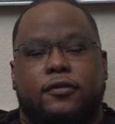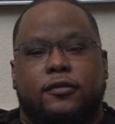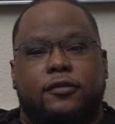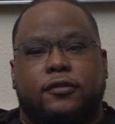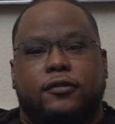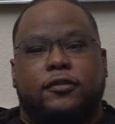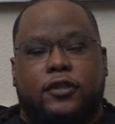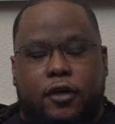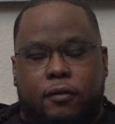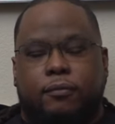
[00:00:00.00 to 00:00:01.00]
twice.
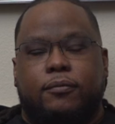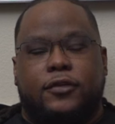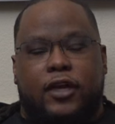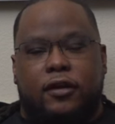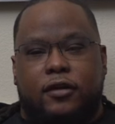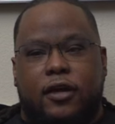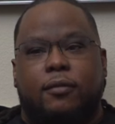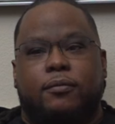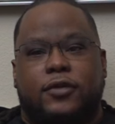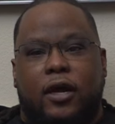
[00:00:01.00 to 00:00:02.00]
Yep, twice.
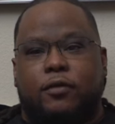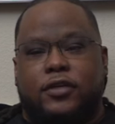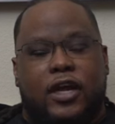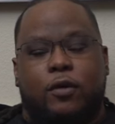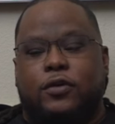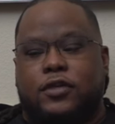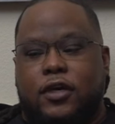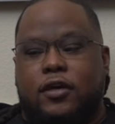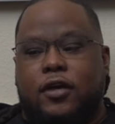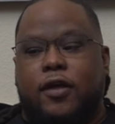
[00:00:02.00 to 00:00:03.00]
Yep, that was that was
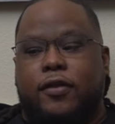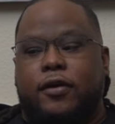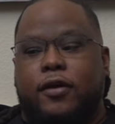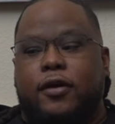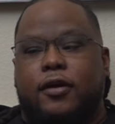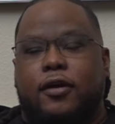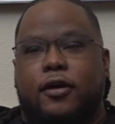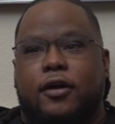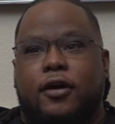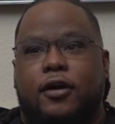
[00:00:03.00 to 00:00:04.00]
yeah. another.
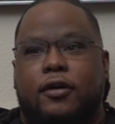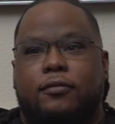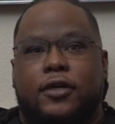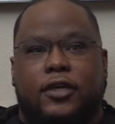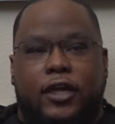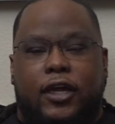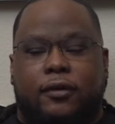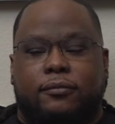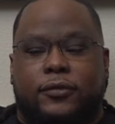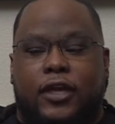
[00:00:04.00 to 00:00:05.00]
Again,
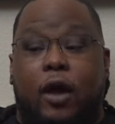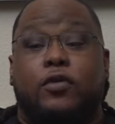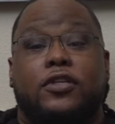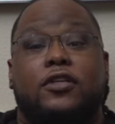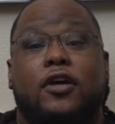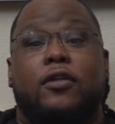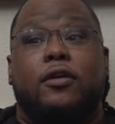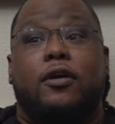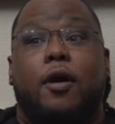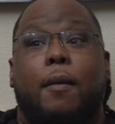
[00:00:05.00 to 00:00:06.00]
that was another.
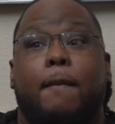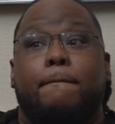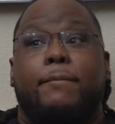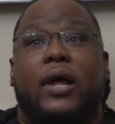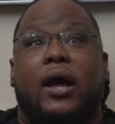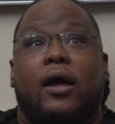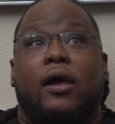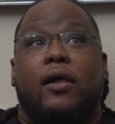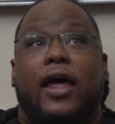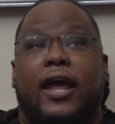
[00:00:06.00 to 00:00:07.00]

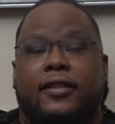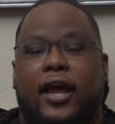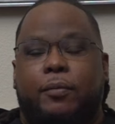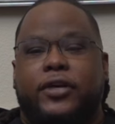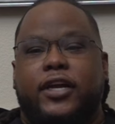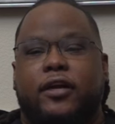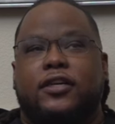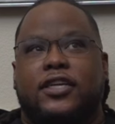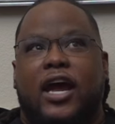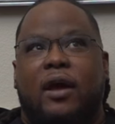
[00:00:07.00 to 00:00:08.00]
At it, that particular
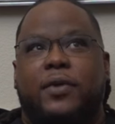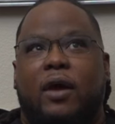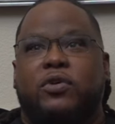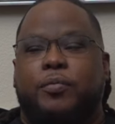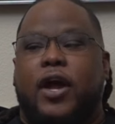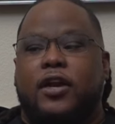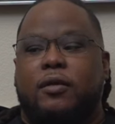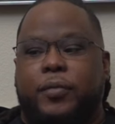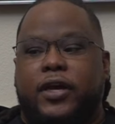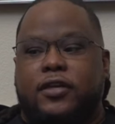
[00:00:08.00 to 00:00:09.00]
time, that was probably the
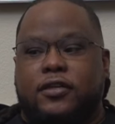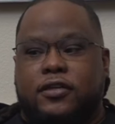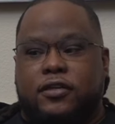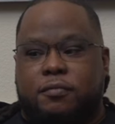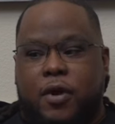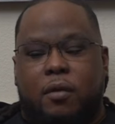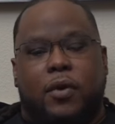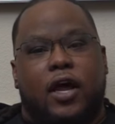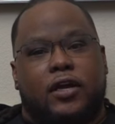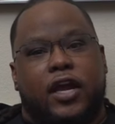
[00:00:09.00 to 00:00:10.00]
biggest small
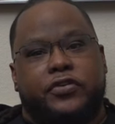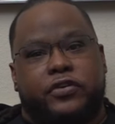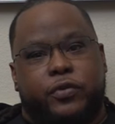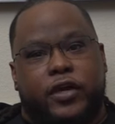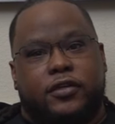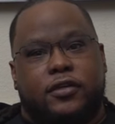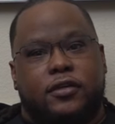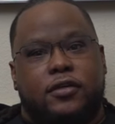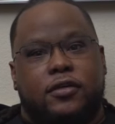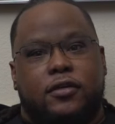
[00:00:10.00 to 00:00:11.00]
block nitrous race.
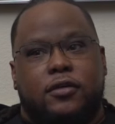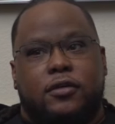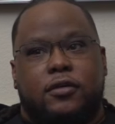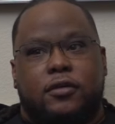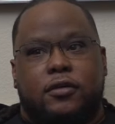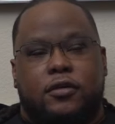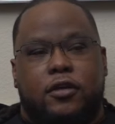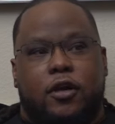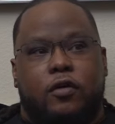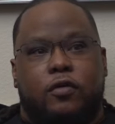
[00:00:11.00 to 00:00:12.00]
Yeah, sure. you
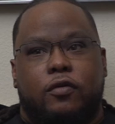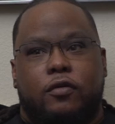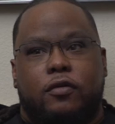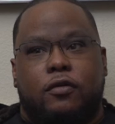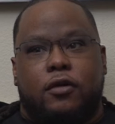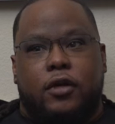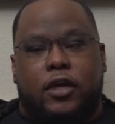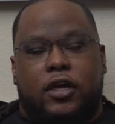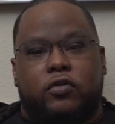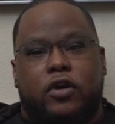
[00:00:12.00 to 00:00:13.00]
know,
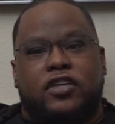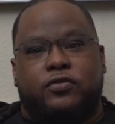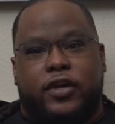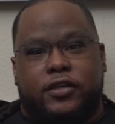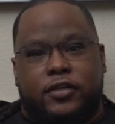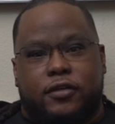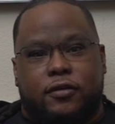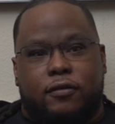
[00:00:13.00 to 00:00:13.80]
in grudge racing.